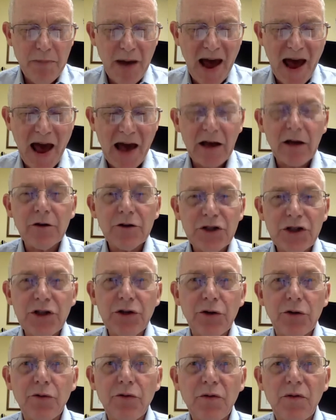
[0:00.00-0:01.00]
back
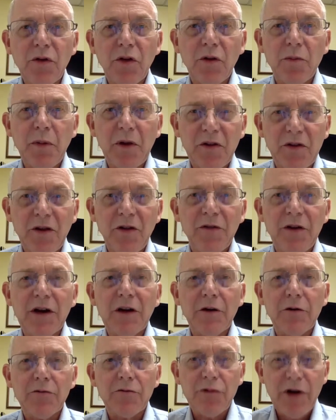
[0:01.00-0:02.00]
to
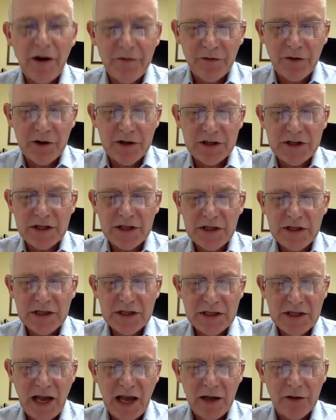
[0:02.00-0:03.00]
specific reference
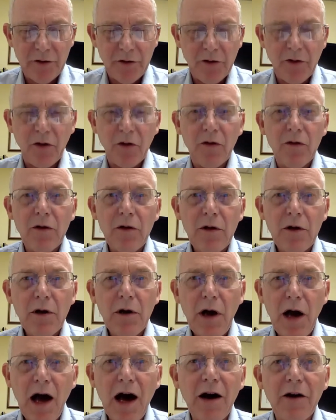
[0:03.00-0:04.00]
standards
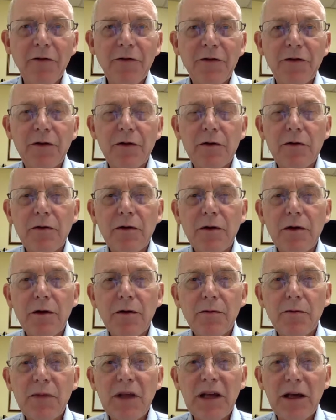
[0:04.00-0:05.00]
of
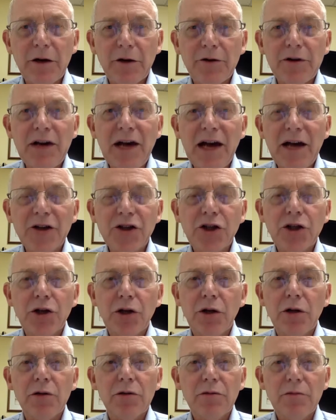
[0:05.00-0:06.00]
the
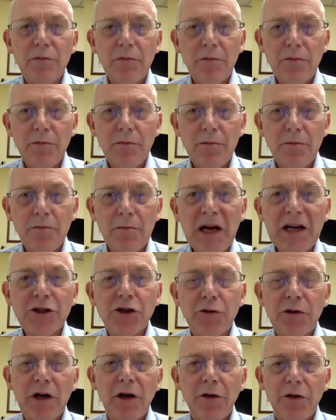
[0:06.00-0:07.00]
international
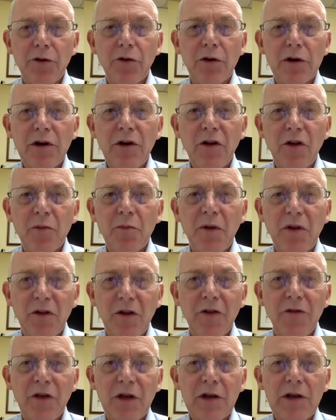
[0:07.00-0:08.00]
measuring authority,
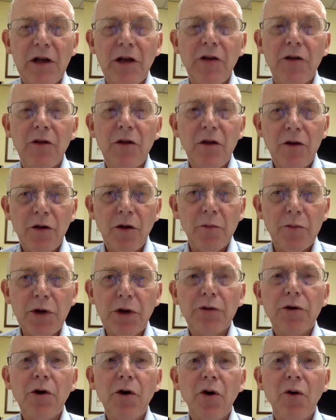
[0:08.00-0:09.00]
specifically the
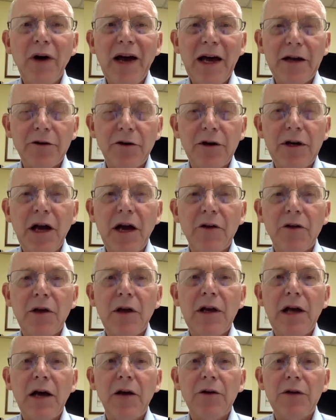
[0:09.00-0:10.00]
Bureau
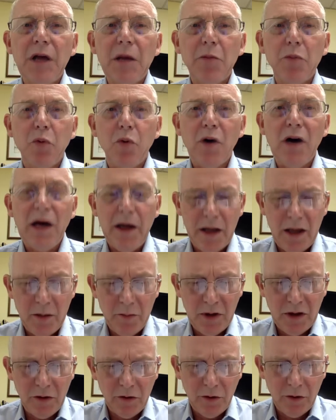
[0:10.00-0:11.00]
International des Poids
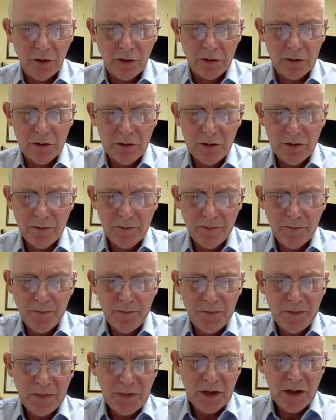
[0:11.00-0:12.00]
et Mesures.
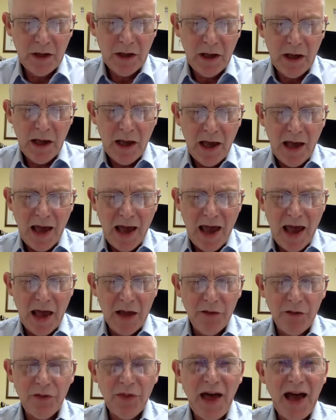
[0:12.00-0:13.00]

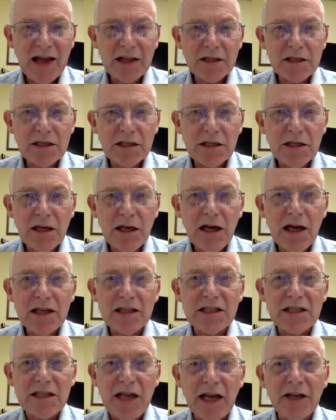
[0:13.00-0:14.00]
And that's
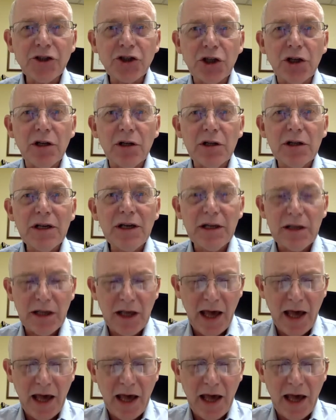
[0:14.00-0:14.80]
essential in